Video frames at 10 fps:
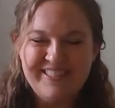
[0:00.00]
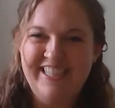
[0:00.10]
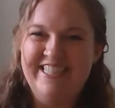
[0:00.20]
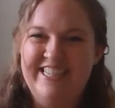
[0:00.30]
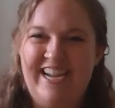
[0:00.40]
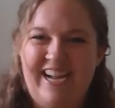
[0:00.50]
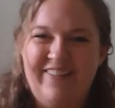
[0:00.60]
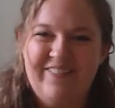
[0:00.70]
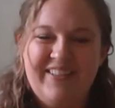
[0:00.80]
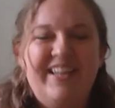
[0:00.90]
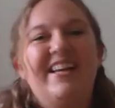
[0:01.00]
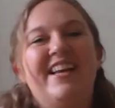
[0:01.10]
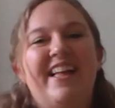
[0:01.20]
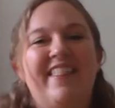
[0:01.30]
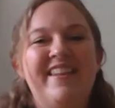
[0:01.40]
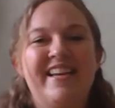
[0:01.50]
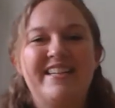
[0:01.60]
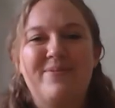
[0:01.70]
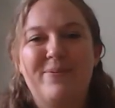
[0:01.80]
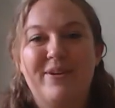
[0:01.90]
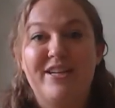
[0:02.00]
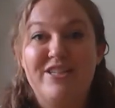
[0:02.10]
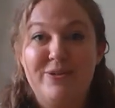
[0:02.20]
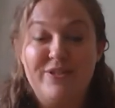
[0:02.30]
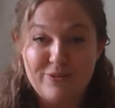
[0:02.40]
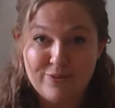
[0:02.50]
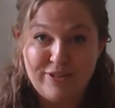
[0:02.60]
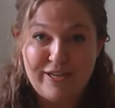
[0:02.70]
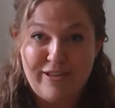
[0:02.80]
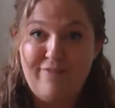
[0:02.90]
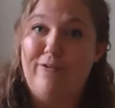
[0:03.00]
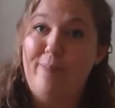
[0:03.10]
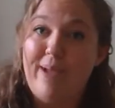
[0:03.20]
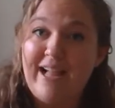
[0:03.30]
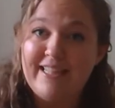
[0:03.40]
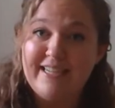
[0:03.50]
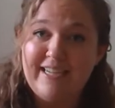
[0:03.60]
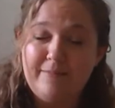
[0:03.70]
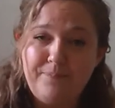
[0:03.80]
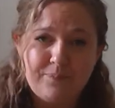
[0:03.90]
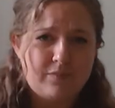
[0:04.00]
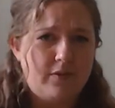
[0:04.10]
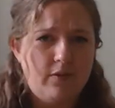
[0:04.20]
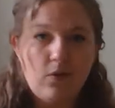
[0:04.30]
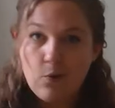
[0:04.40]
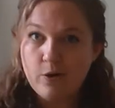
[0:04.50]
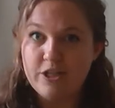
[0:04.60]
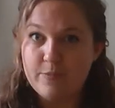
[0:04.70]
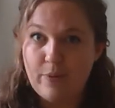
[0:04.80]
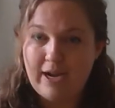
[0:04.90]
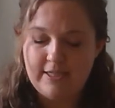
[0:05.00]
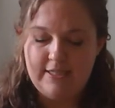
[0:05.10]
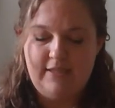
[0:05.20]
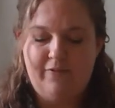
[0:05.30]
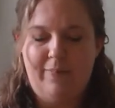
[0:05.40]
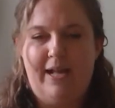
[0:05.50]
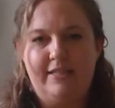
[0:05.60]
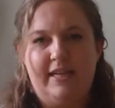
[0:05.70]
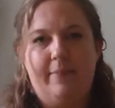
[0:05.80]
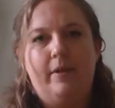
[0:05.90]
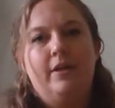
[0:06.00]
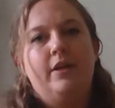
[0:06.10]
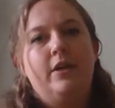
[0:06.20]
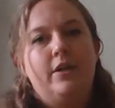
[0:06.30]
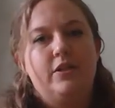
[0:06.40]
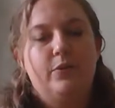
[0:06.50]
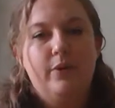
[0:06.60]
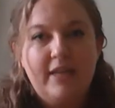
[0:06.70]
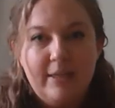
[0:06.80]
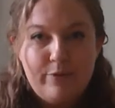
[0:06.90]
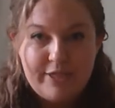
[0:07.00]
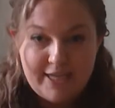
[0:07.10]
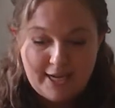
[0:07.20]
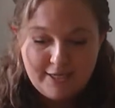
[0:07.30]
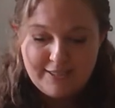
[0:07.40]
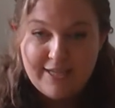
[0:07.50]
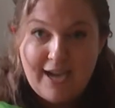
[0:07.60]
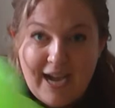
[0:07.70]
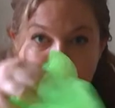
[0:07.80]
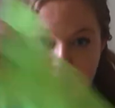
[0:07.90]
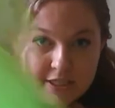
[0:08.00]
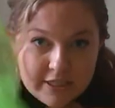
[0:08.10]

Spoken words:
Good job. The next one we're going to do is really good for bath time. We're just practicing for bath time. So we're going to pretend our